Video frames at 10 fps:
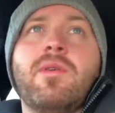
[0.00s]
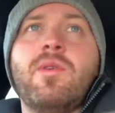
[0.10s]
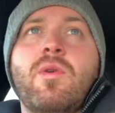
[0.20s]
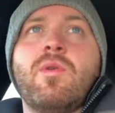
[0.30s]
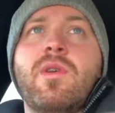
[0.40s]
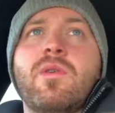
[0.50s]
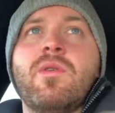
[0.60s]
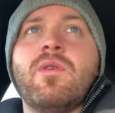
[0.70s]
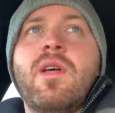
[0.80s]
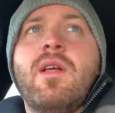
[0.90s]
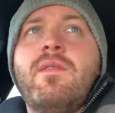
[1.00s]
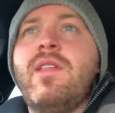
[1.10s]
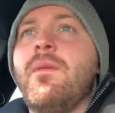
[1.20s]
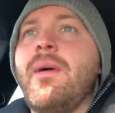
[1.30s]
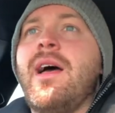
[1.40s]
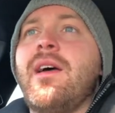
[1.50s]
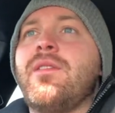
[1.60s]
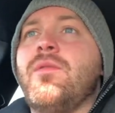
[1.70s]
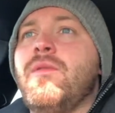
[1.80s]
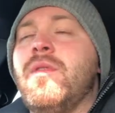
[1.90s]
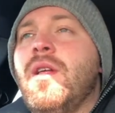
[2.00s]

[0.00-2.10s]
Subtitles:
or you're in the bath, or